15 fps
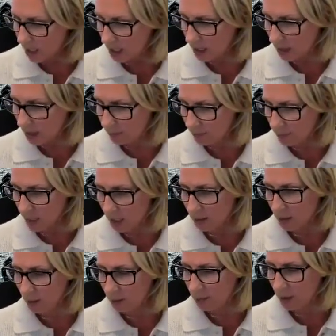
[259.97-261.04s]

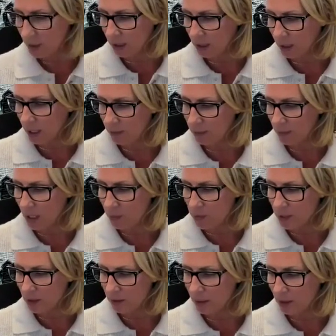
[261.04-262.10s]
I'm thinking, and I
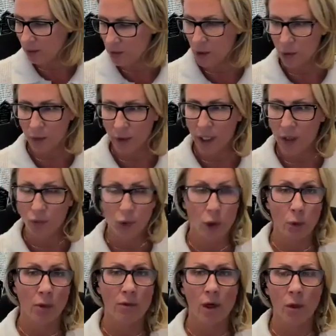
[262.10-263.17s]
was in Arizona or
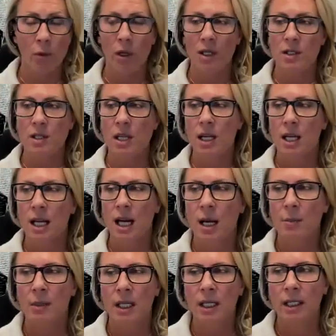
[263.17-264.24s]
California, wherever I was,
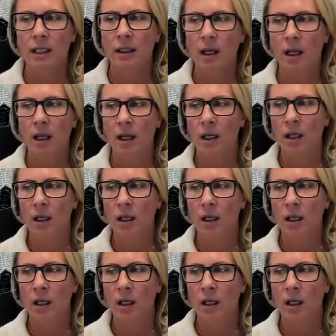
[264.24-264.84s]
I'm thinking,